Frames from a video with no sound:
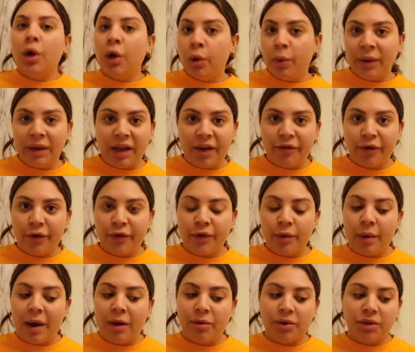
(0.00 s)
We left for a
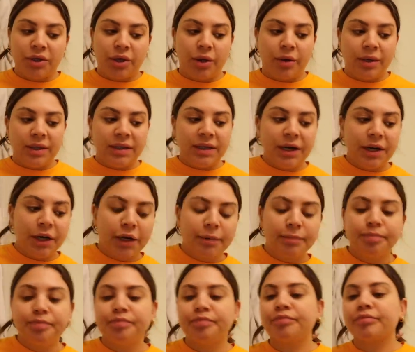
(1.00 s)
few hours to go to
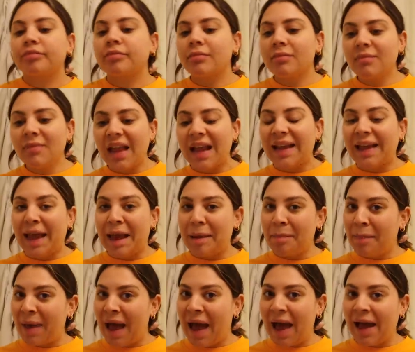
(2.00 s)
dinner,
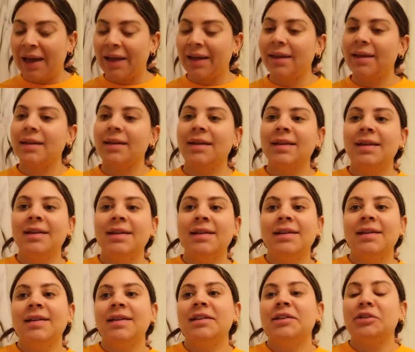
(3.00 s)
came back,
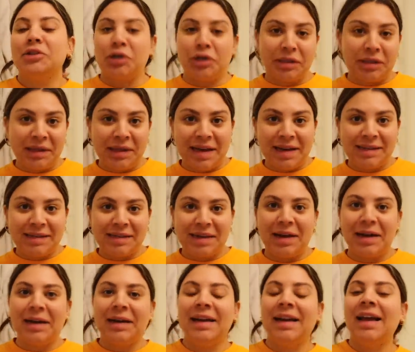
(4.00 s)
turned the lights
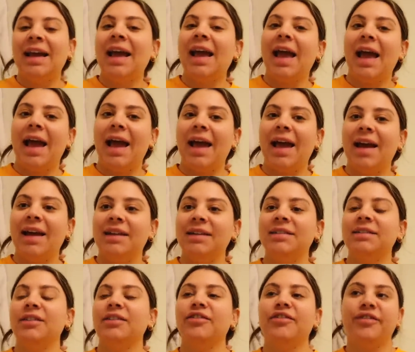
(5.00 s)
on,
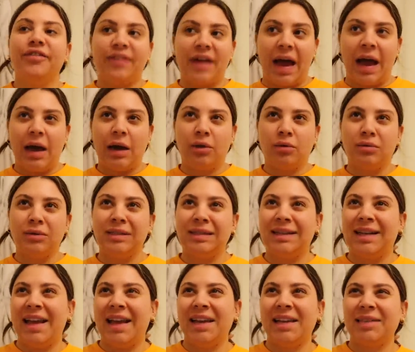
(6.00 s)
and found
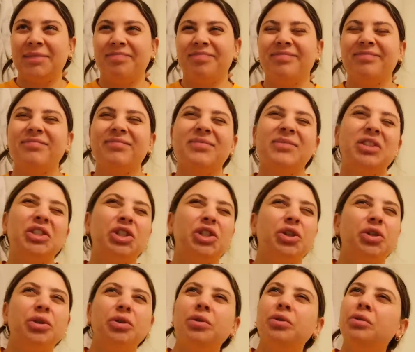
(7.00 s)
like
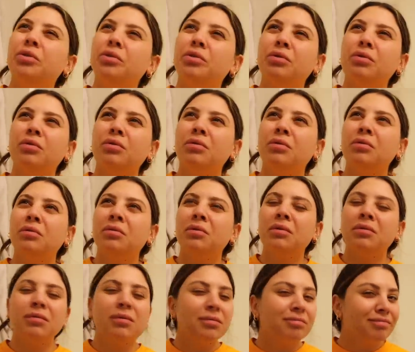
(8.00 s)

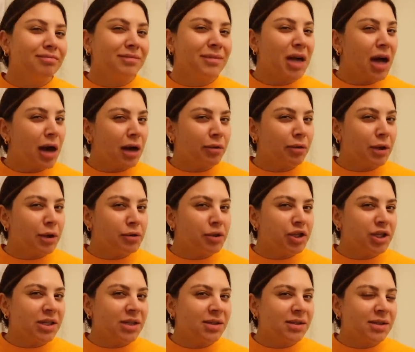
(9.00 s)
two
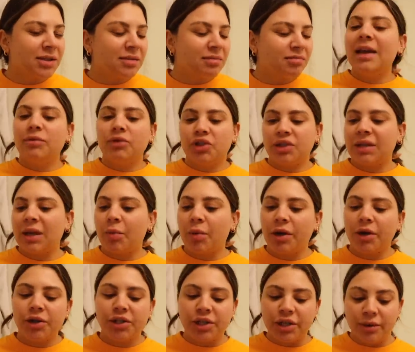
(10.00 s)
cockroaches. It was just like
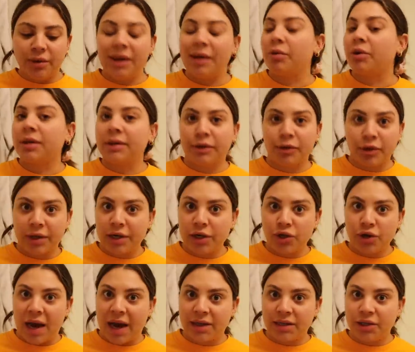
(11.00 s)
one or two. They were clearly
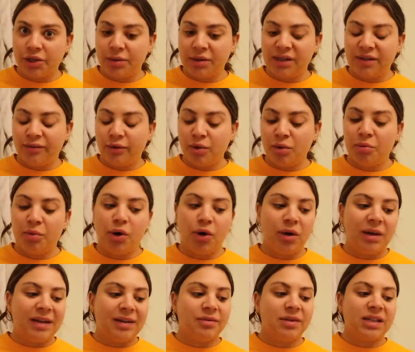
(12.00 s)
attracted to his food bowl,
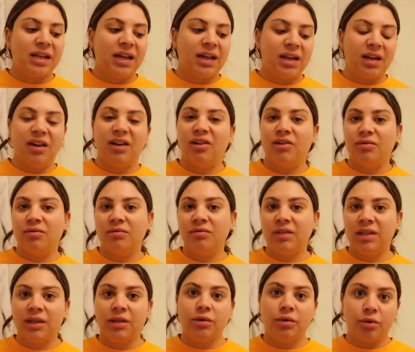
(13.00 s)
and I was like, oh,
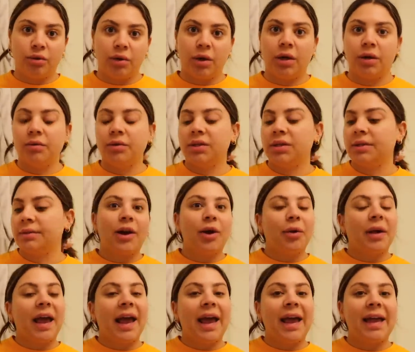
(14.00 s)
ew, gross.
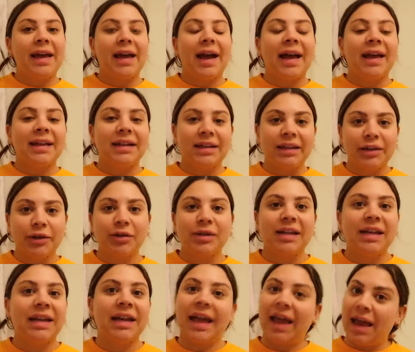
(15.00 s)
Okay, I
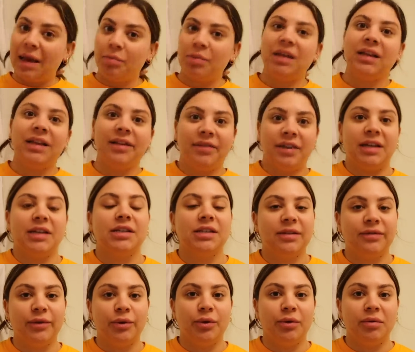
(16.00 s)
clearly can't be leaving his
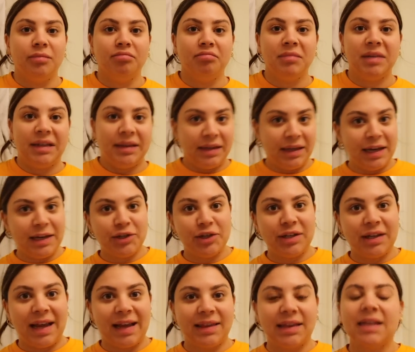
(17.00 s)
food in the kitchen
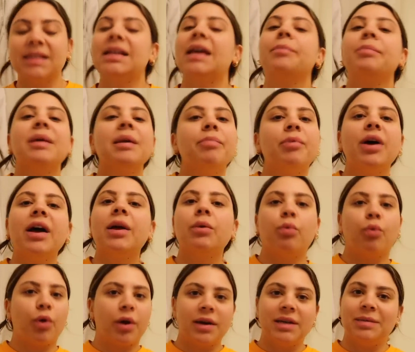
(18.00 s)
like this, and people had
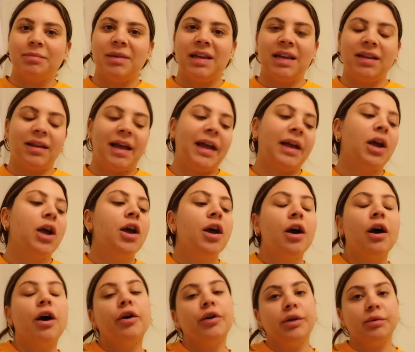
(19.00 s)
warned me like,
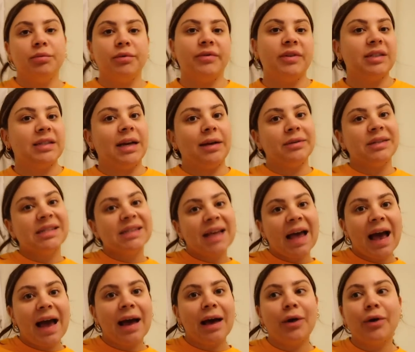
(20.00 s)
oh, you're moving down
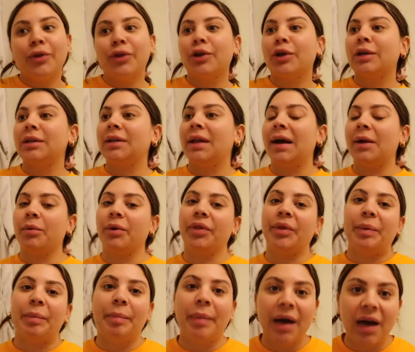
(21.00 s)
south, good luck with
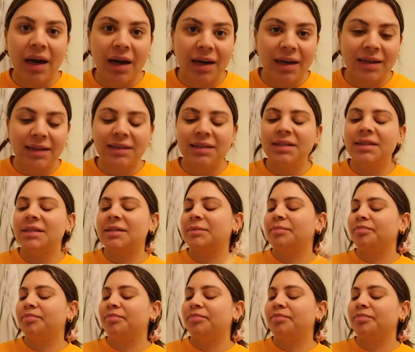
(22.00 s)
the bugs.